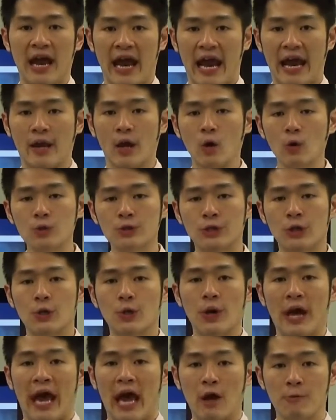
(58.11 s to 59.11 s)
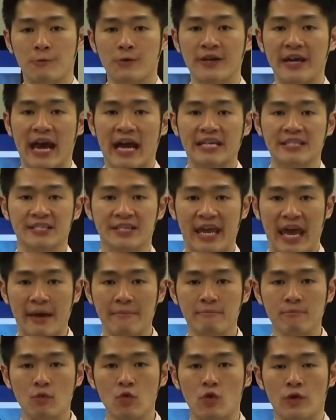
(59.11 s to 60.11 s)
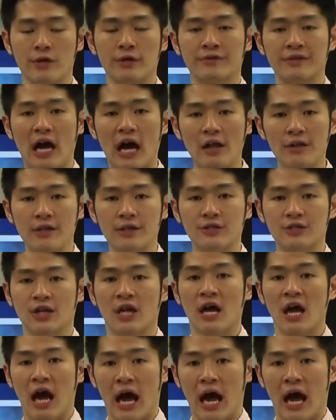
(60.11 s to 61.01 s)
And also help you guys get more knowledge